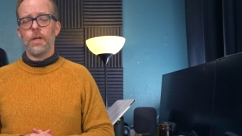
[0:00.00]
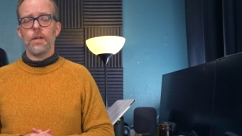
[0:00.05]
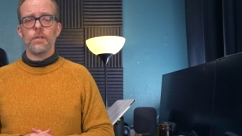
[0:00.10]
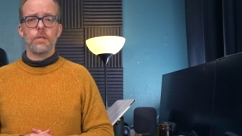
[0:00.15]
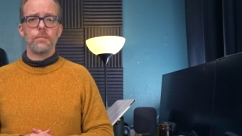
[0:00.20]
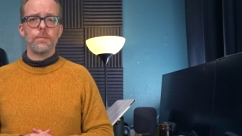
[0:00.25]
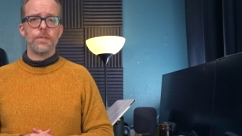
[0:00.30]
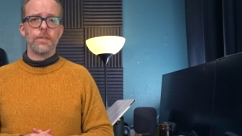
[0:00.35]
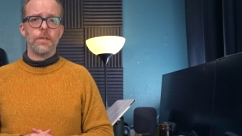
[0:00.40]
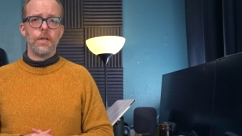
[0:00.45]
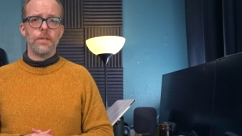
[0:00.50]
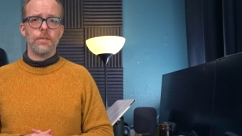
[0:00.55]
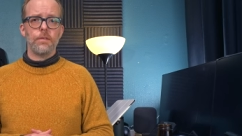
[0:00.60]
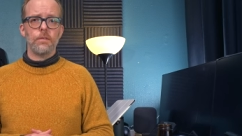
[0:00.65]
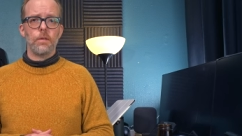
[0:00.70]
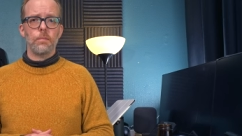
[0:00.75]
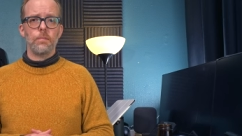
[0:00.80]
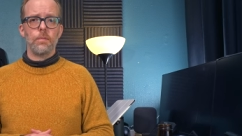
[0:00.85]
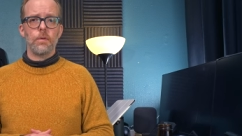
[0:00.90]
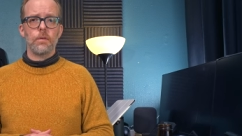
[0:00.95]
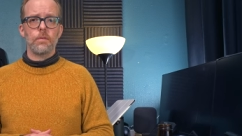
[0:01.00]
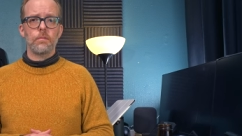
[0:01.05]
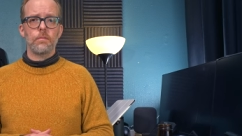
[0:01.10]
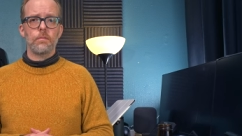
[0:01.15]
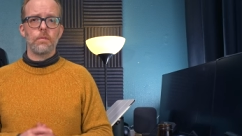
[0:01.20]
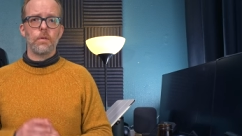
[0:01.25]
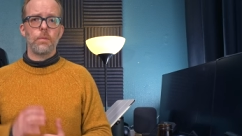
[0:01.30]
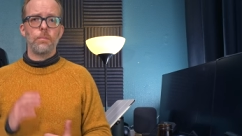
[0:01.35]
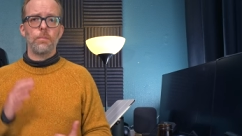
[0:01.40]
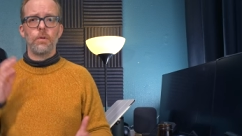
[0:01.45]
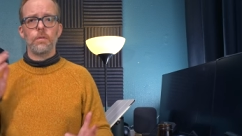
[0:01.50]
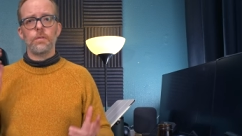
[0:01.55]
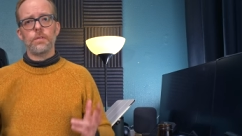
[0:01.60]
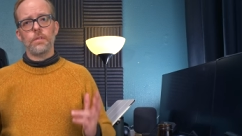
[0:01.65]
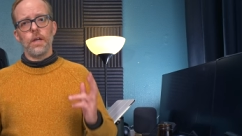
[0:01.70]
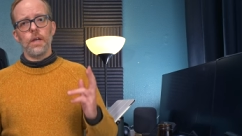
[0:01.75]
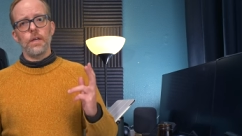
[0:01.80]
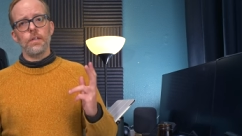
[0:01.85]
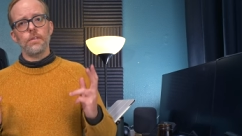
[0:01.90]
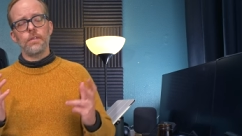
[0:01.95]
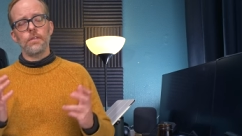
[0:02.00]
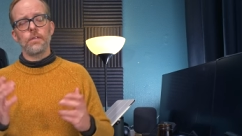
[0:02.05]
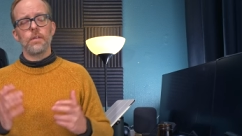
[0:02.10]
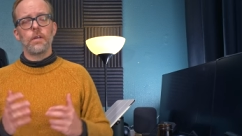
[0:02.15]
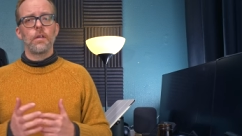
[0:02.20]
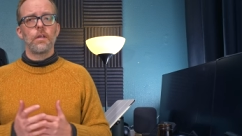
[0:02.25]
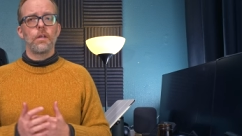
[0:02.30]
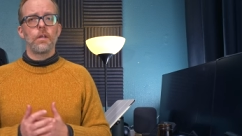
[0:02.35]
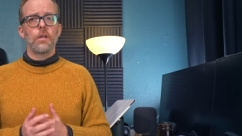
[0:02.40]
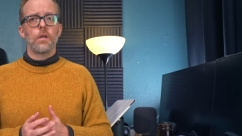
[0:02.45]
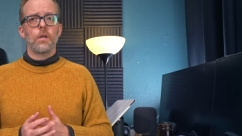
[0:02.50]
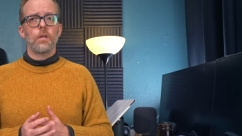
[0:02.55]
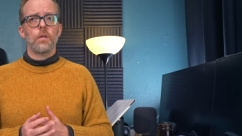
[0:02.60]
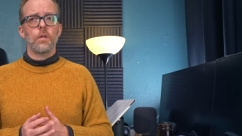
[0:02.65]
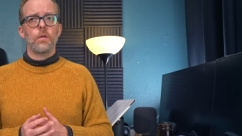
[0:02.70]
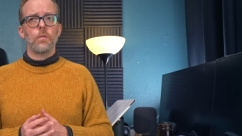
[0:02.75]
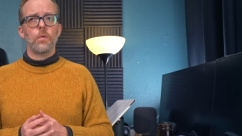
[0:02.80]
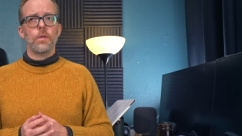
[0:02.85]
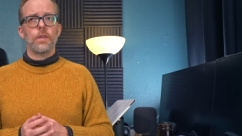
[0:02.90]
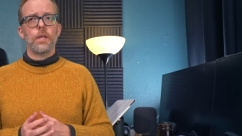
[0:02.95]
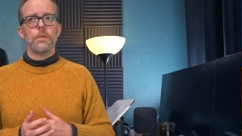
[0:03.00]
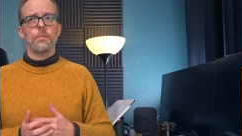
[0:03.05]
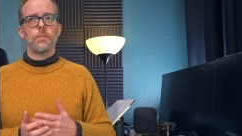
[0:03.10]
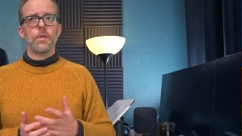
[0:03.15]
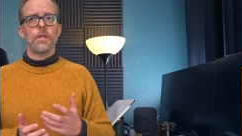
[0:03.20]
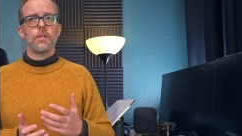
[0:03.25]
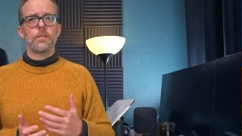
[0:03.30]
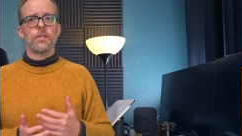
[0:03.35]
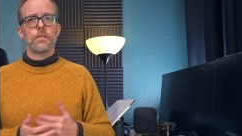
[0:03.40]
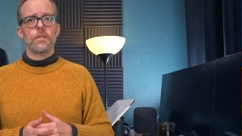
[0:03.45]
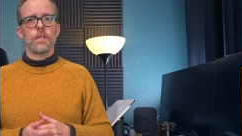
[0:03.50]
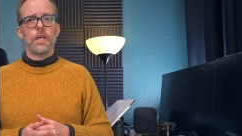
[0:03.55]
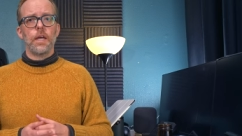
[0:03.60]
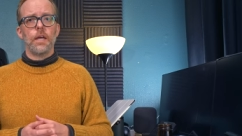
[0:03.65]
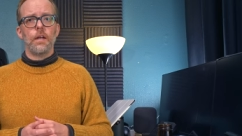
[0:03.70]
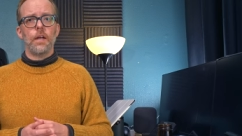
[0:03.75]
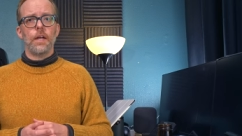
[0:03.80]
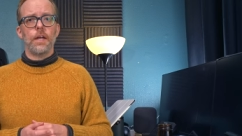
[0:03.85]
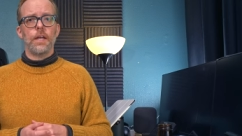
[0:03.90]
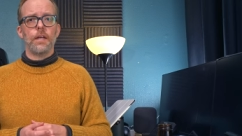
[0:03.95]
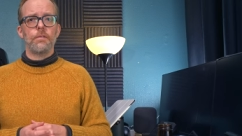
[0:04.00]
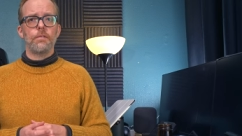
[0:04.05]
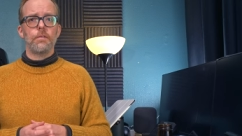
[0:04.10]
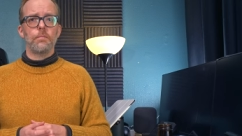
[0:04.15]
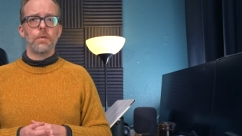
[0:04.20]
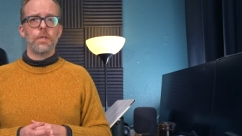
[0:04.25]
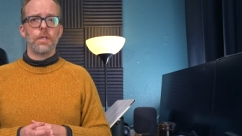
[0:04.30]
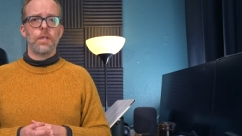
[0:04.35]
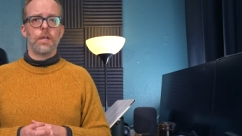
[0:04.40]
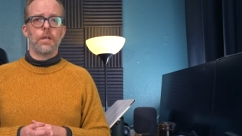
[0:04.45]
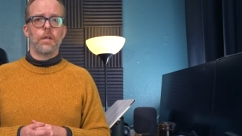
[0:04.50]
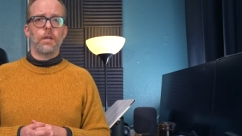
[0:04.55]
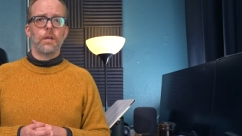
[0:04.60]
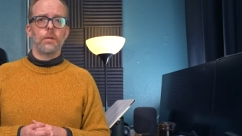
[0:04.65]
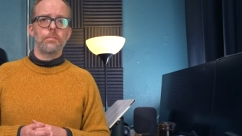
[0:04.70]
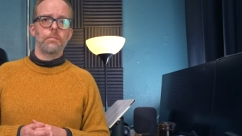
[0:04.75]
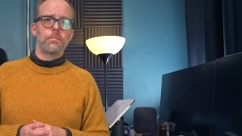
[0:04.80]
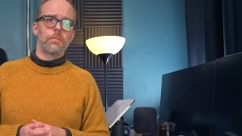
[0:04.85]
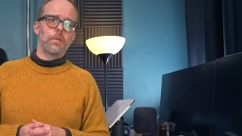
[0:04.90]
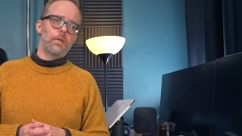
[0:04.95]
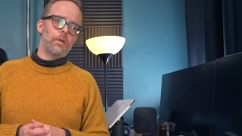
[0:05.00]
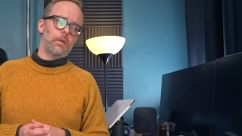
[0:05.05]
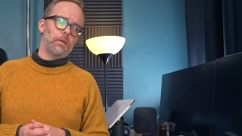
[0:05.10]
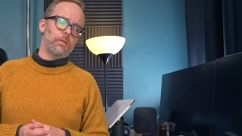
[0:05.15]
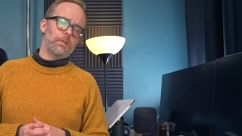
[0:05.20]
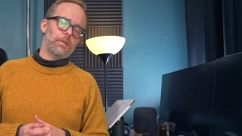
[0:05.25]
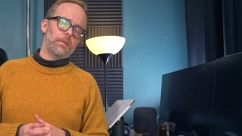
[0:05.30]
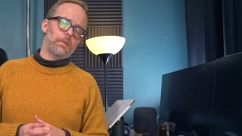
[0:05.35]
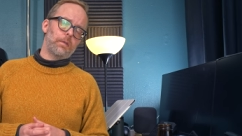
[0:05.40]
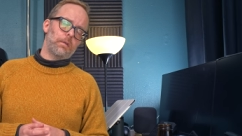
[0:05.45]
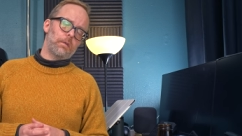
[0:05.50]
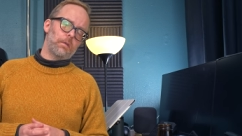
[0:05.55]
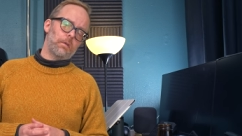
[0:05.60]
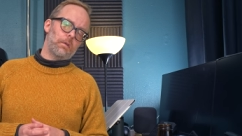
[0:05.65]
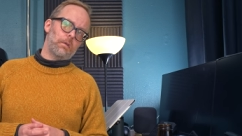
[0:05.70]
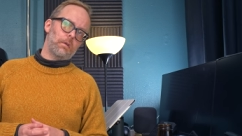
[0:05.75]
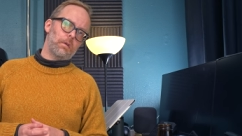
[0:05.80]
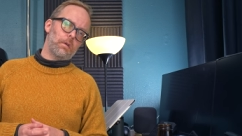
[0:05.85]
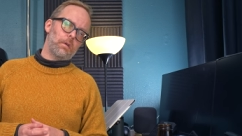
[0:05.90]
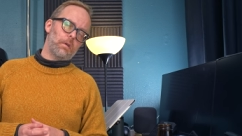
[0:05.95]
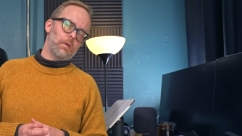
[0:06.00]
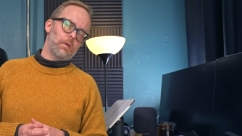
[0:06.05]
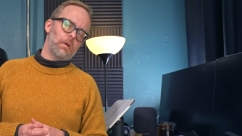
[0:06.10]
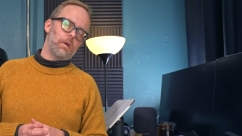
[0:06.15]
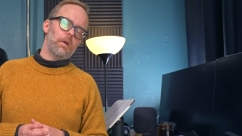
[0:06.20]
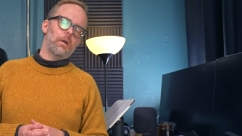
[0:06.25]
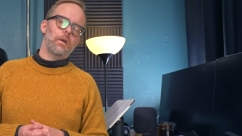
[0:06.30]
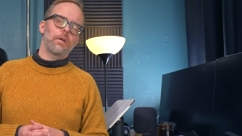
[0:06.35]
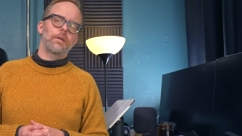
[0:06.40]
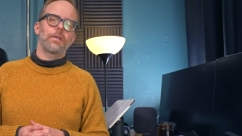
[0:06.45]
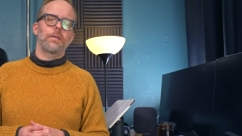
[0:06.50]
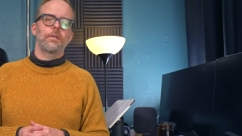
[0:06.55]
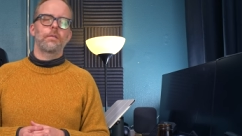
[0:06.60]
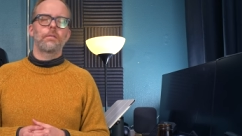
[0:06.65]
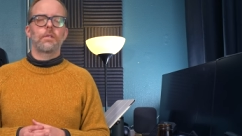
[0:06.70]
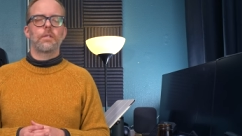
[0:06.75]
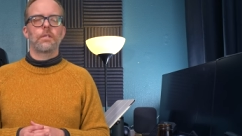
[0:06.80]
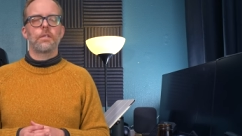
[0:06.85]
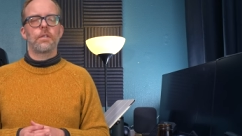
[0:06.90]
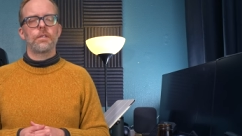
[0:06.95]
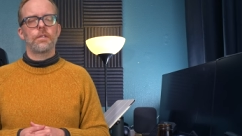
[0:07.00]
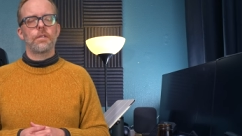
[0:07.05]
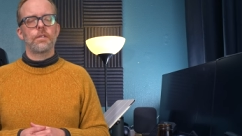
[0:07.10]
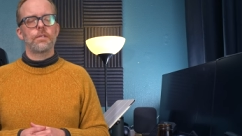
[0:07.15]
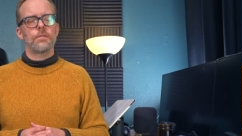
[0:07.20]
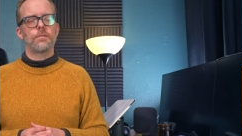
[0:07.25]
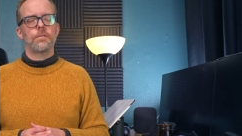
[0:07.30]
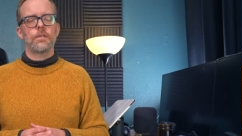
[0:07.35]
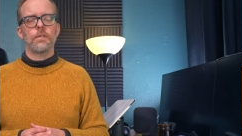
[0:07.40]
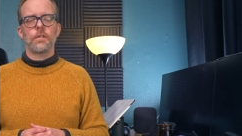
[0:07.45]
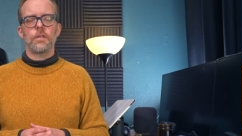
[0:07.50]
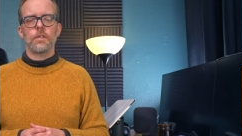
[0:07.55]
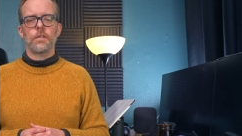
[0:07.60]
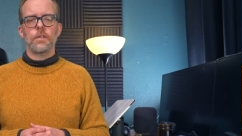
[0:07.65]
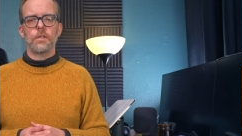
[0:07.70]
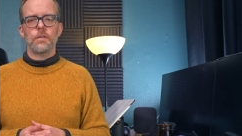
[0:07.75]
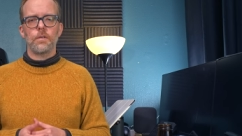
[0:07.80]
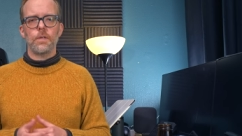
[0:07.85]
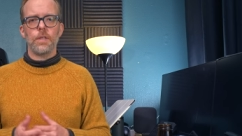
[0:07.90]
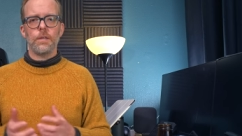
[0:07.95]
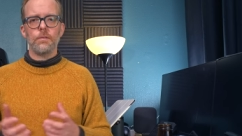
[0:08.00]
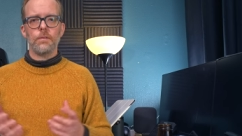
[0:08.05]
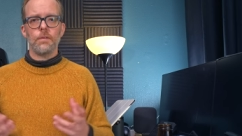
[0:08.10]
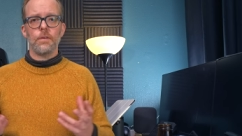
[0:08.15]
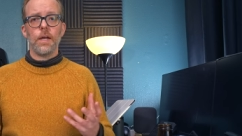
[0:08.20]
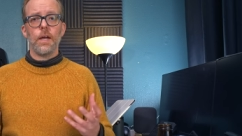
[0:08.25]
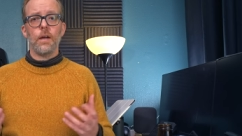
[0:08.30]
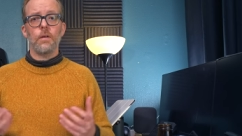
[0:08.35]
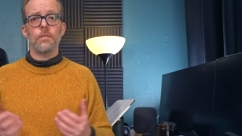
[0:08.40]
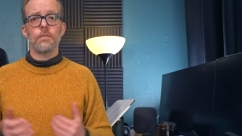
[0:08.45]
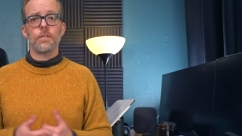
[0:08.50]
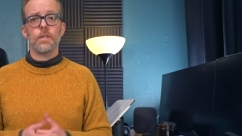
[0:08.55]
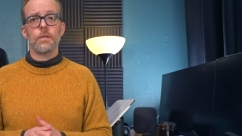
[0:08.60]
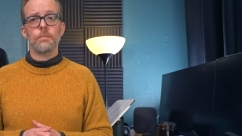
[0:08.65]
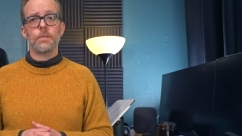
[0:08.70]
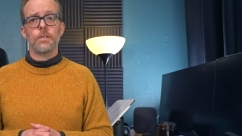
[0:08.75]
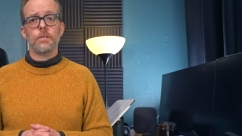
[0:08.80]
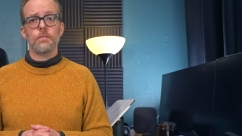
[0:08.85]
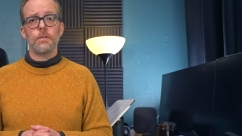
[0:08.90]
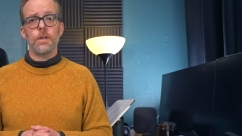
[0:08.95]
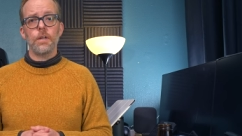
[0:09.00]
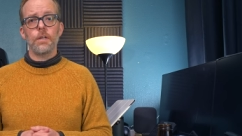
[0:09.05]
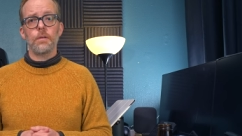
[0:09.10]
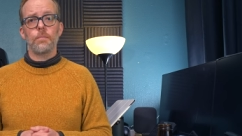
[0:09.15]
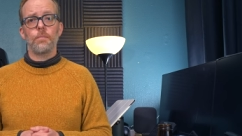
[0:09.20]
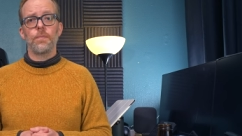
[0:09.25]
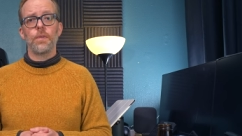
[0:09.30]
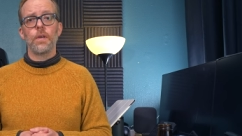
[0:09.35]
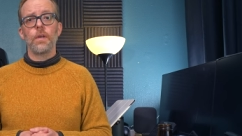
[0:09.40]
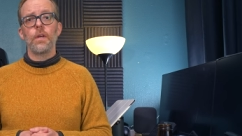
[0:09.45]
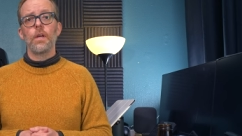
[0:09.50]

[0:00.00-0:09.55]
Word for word: because I'm a side sleeper on both sides, what that means is that I inevitably end up, you know, just uh, uh, it doesn't feel good to do it even now, demonstrating.